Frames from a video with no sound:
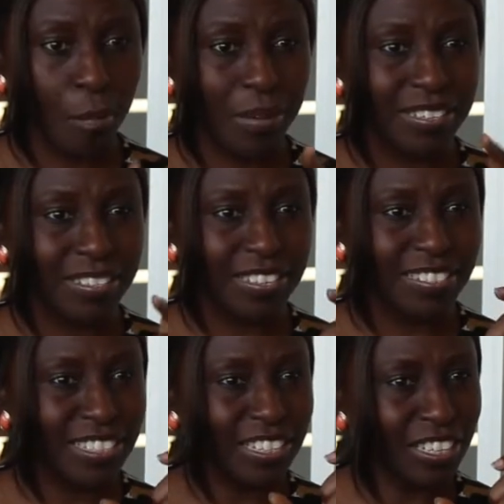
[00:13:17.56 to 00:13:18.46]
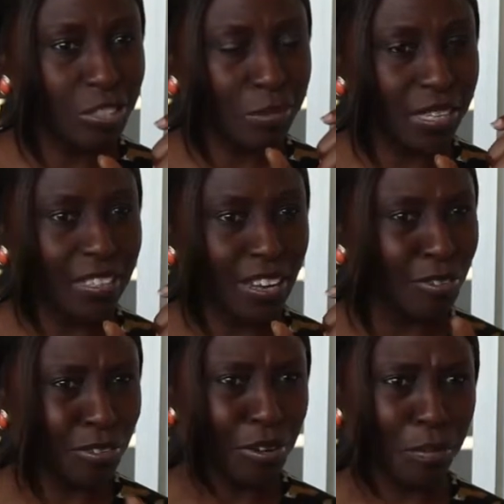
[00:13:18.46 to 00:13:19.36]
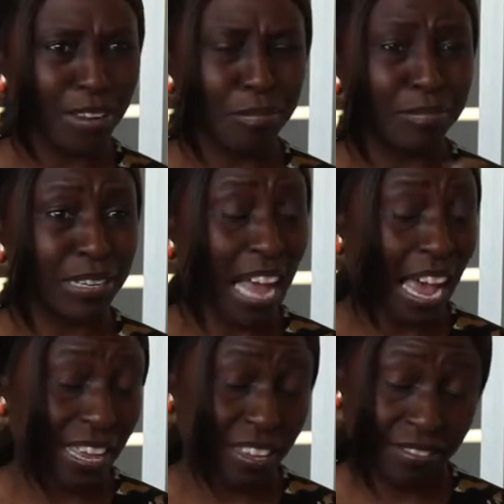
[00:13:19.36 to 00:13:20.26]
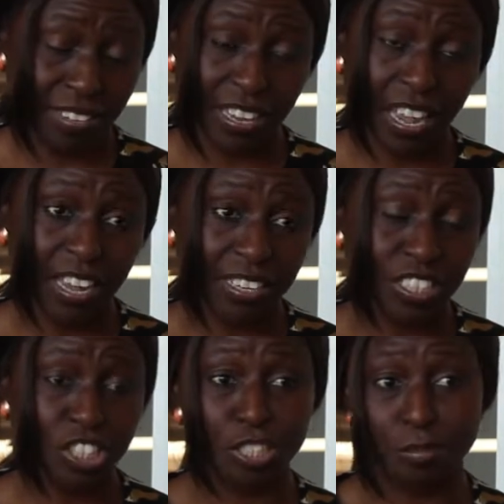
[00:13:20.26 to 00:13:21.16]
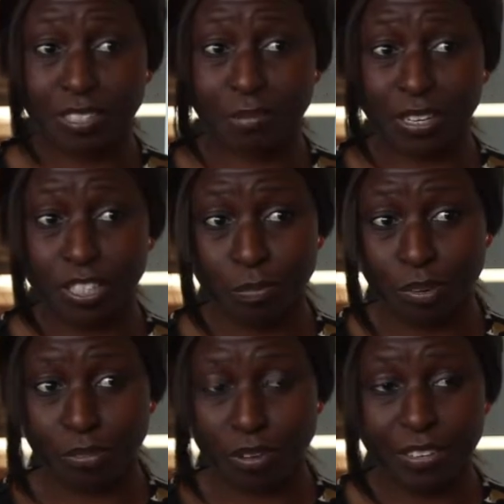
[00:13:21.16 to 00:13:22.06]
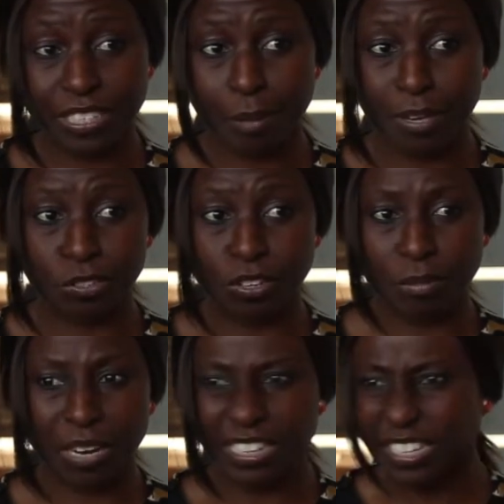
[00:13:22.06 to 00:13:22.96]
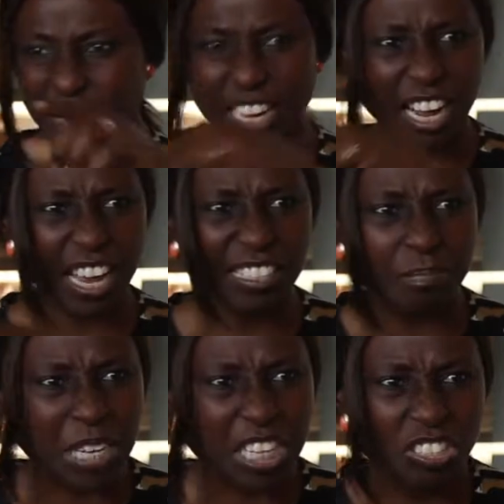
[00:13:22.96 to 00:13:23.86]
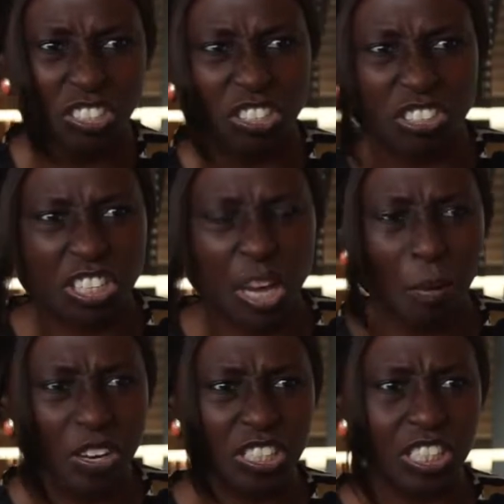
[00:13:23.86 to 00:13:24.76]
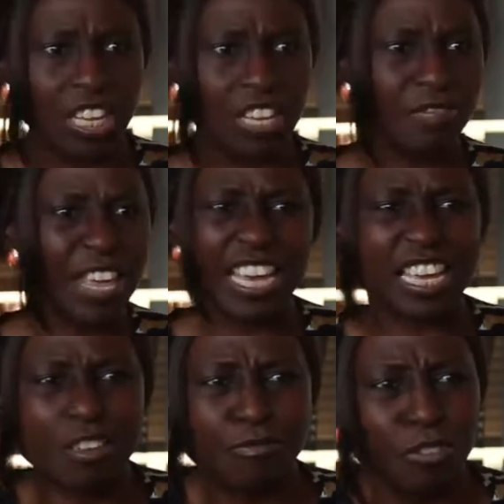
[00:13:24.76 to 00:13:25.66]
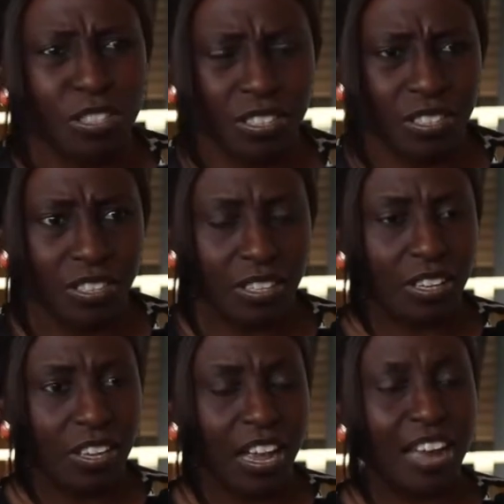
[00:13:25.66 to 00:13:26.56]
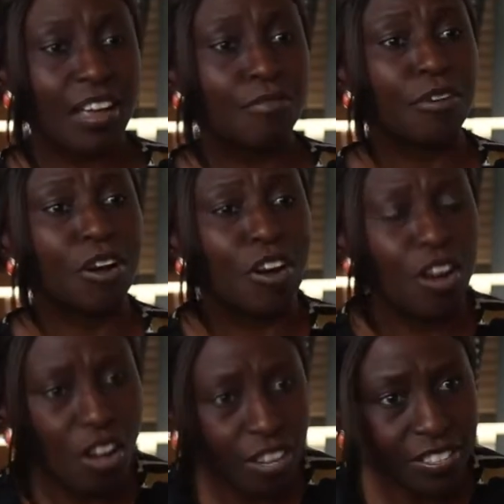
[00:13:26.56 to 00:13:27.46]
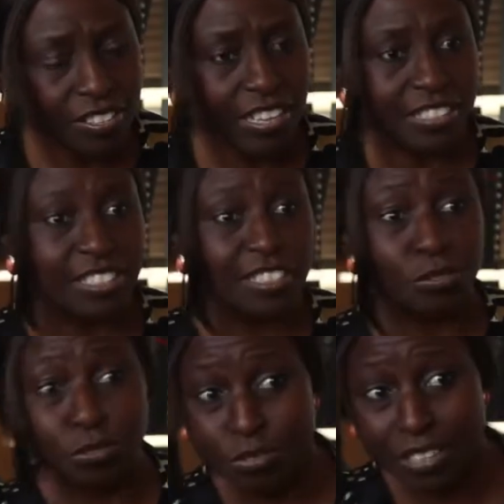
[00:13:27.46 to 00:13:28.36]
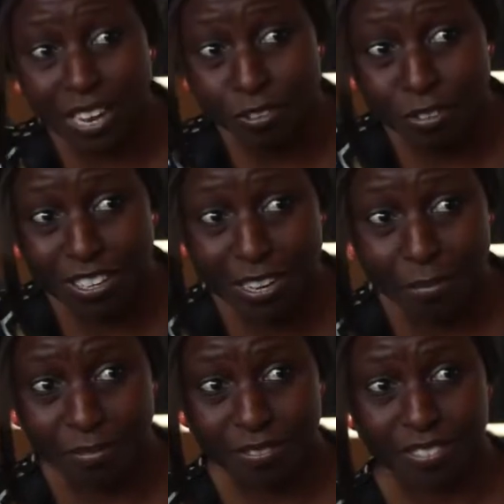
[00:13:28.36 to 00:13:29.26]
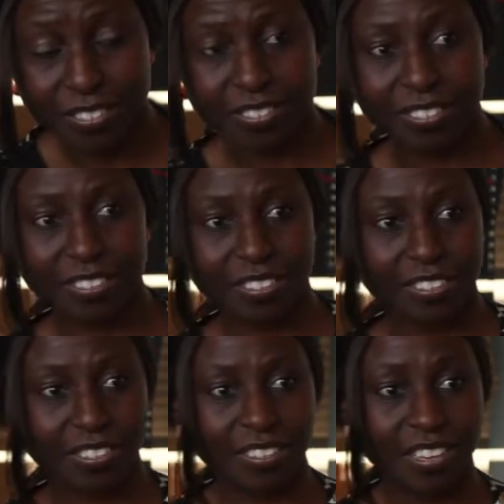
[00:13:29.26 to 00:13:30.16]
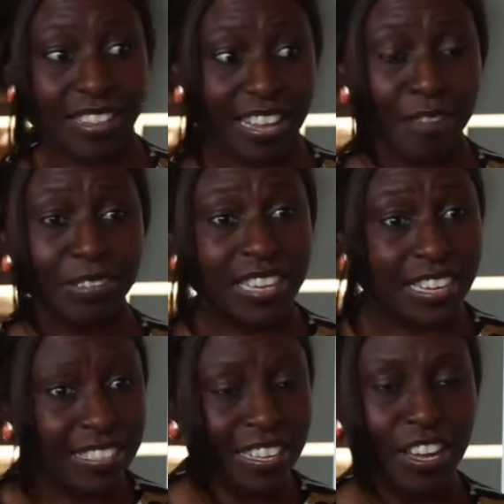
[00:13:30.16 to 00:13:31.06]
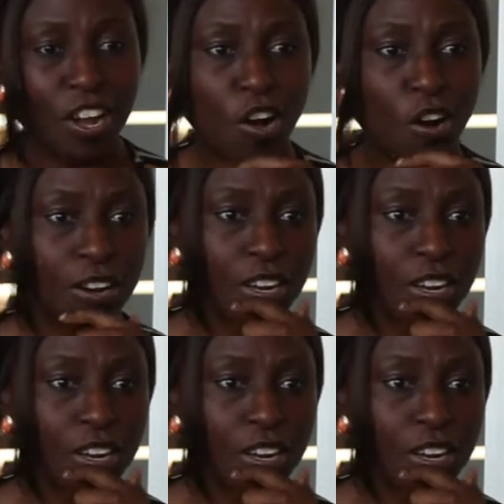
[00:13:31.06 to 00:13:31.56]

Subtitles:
but it's a judgment. I don't know about, but I really had a judgment in my spirit. Every time I saw them, like, these are the guys making these girls sell their bodies. They're evil. Yeah. And I forgot that Jesus also died for them. Yeah. And they have a destiny in God.